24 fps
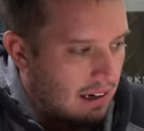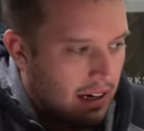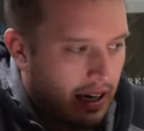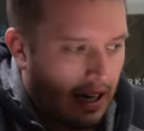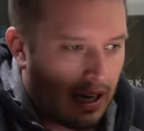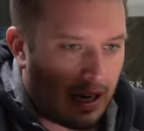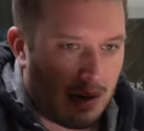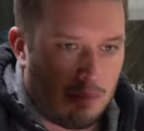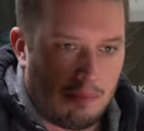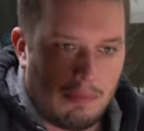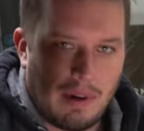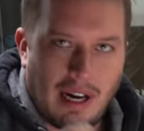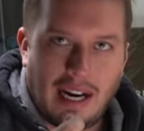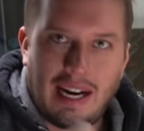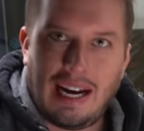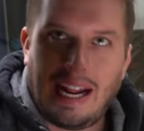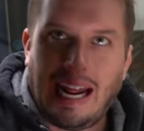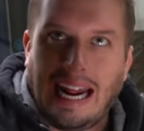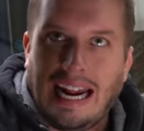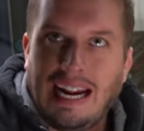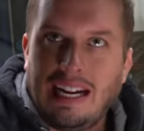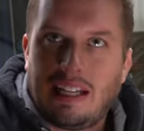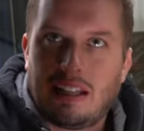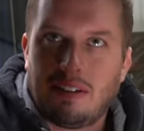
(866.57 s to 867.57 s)
um, an
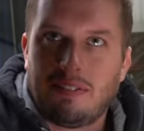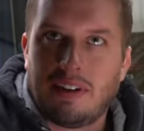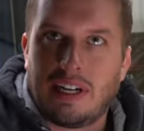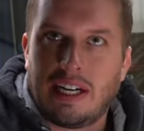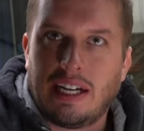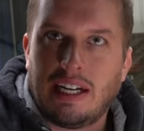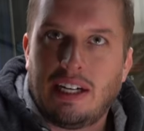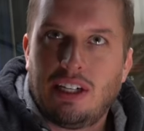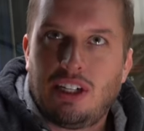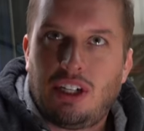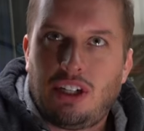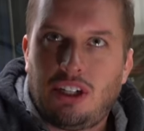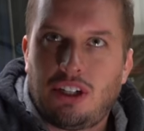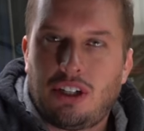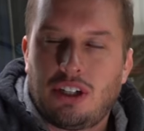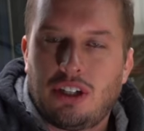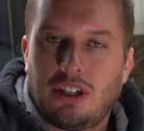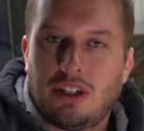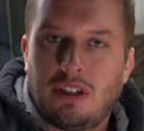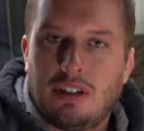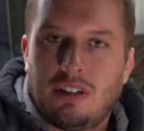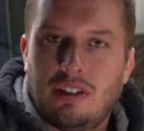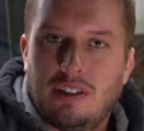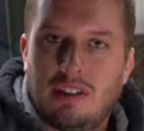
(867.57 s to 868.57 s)
eighth of an inch
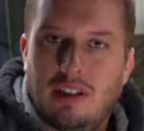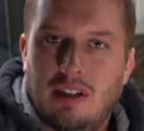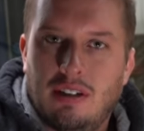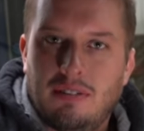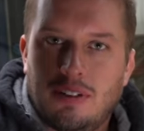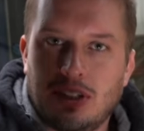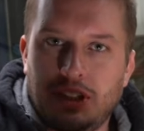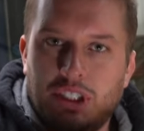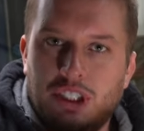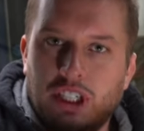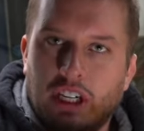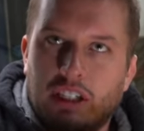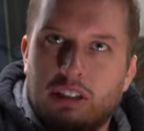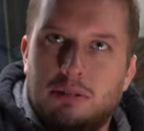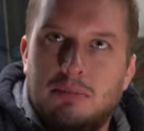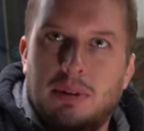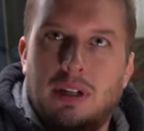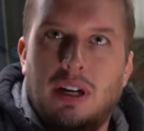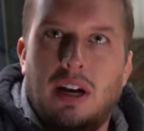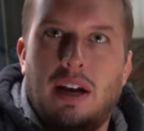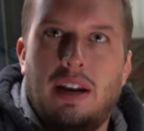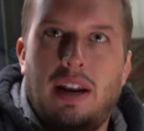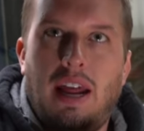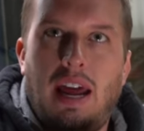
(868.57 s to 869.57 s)
of
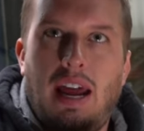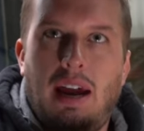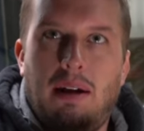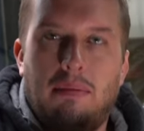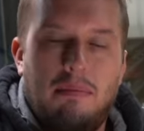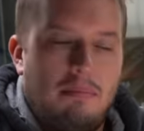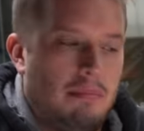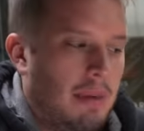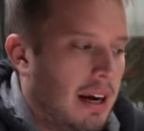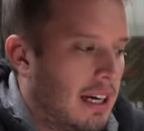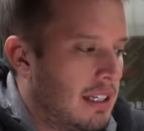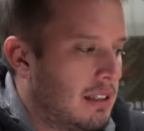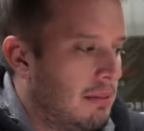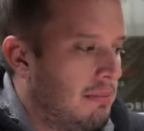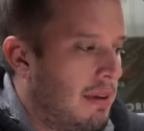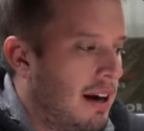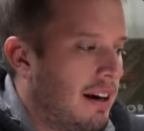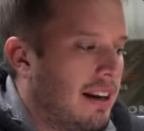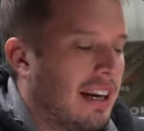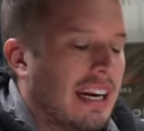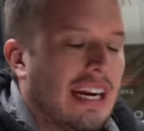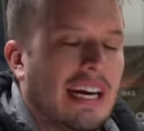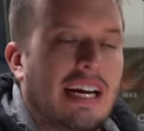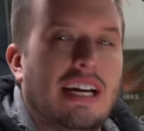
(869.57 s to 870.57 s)
adjustment on that makes
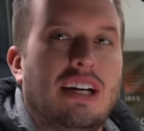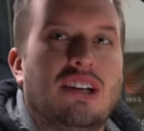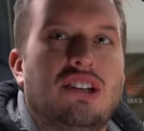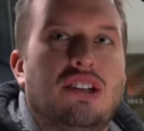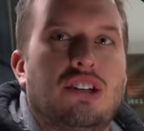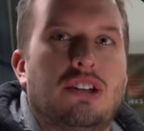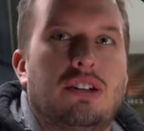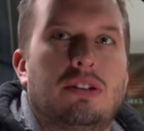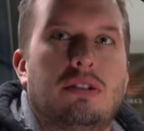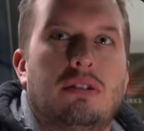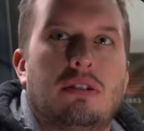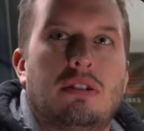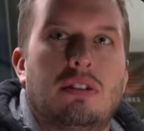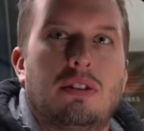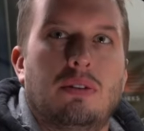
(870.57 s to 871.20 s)
about an inch